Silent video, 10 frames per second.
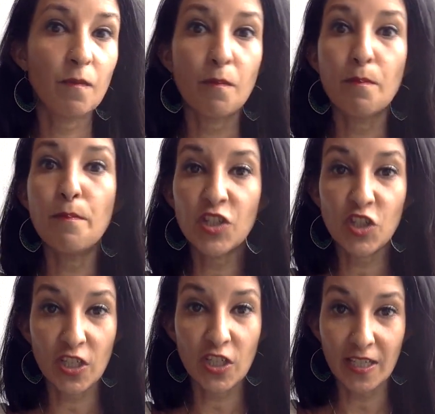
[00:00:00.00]

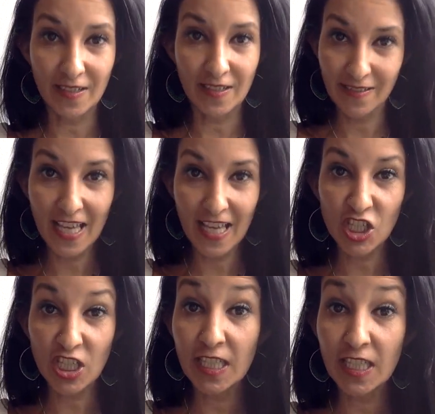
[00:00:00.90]
mission that
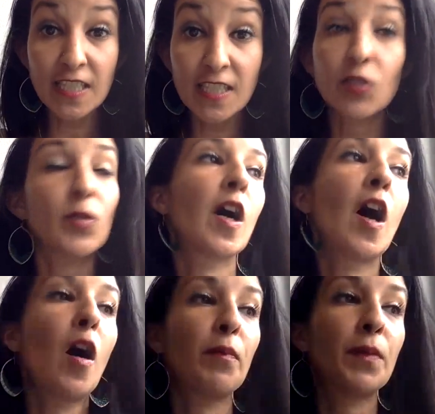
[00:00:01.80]
she needs to
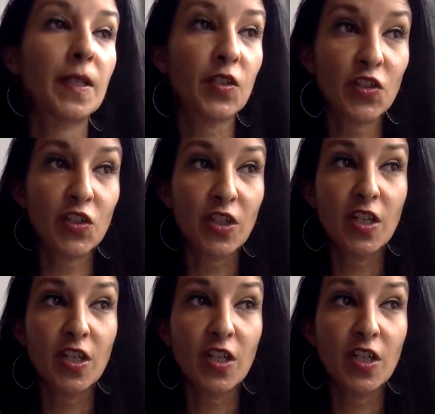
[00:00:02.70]
accomplish